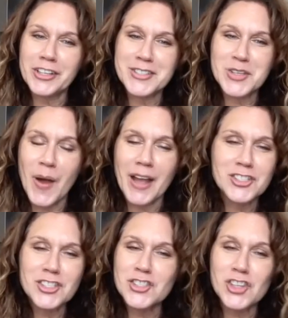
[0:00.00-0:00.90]
So I
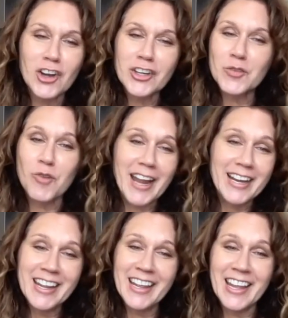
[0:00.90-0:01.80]
just started
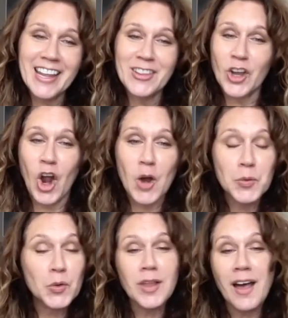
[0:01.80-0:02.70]
writing in the
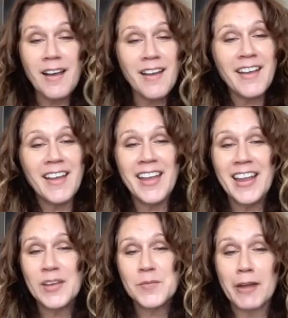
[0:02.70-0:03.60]
carpool
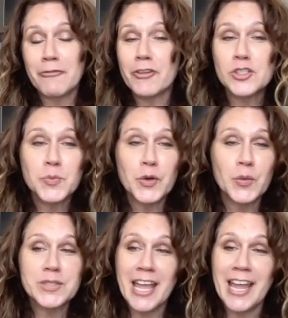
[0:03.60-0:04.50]
line. My first book
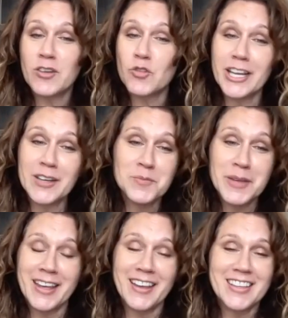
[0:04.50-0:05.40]
was handwritten
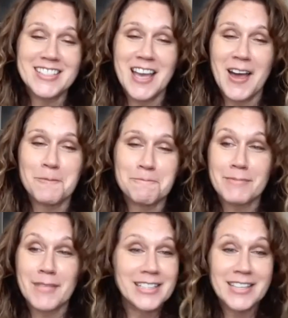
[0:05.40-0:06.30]
because I
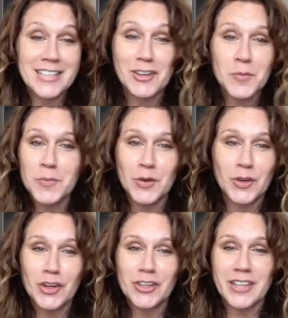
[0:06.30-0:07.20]
didn't have a
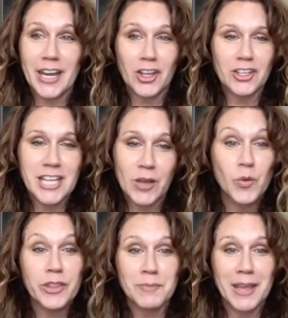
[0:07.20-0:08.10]
computer that I could take
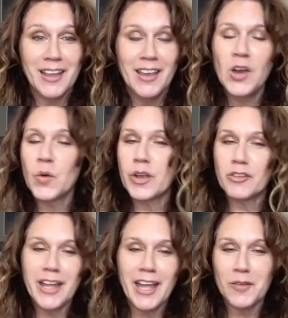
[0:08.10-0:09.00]
with me. We
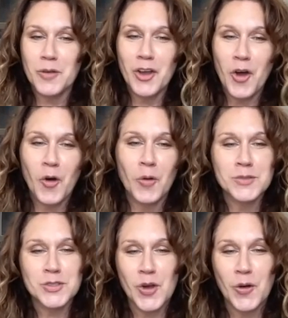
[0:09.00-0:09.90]
only had one at home.
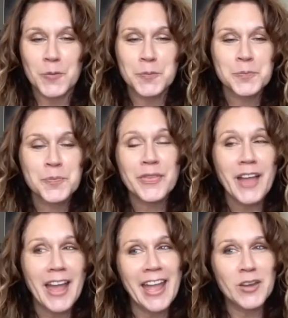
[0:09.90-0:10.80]
So I
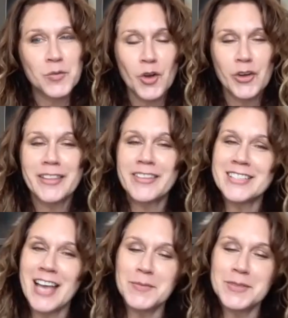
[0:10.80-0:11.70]
hand wrote it and then
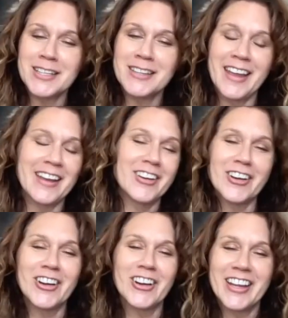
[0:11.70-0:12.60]
typed it in
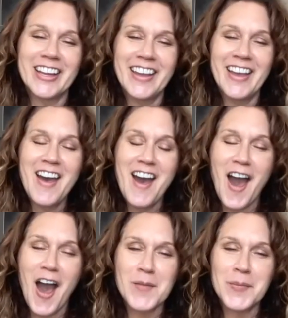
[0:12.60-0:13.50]
later. And
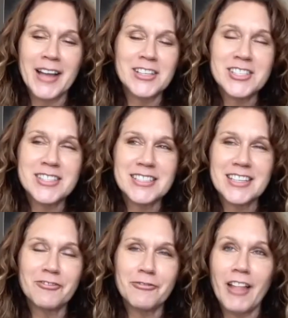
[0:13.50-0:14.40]
I just
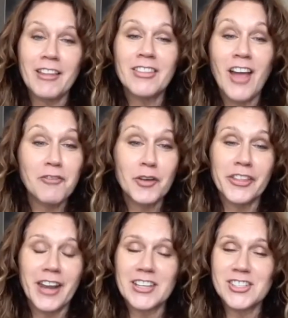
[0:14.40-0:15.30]
fell in love with
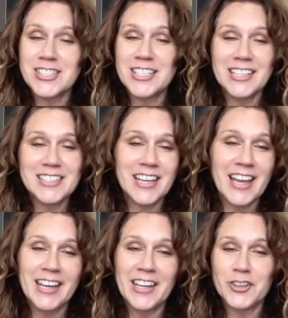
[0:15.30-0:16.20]
it. I just did it to
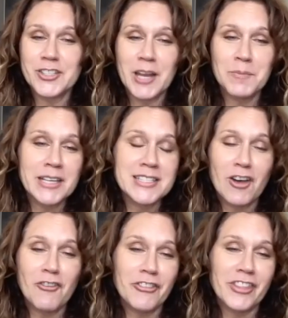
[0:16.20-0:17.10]
kind of entertain
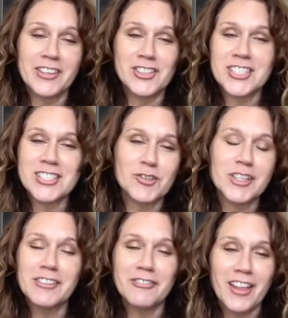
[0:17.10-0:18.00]
myself and then just
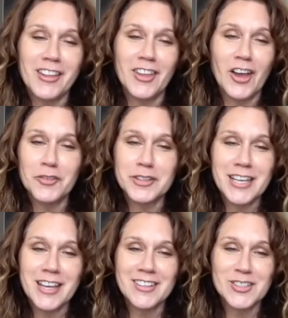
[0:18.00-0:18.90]
really fell in love with
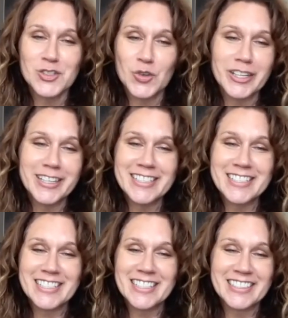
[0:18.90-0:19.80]
telling
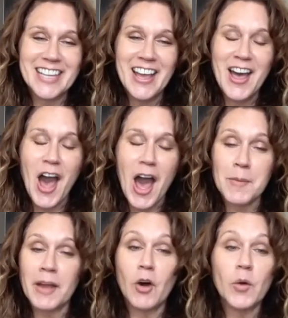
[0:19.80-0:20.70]
stories. And
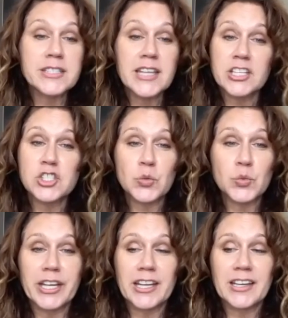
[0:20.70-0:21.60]
I've always liked to
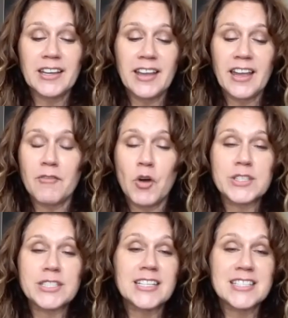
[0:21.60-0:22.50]
read and I've always
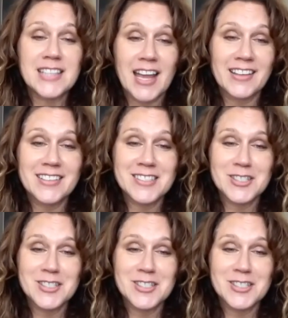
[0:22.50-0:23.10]
liked science.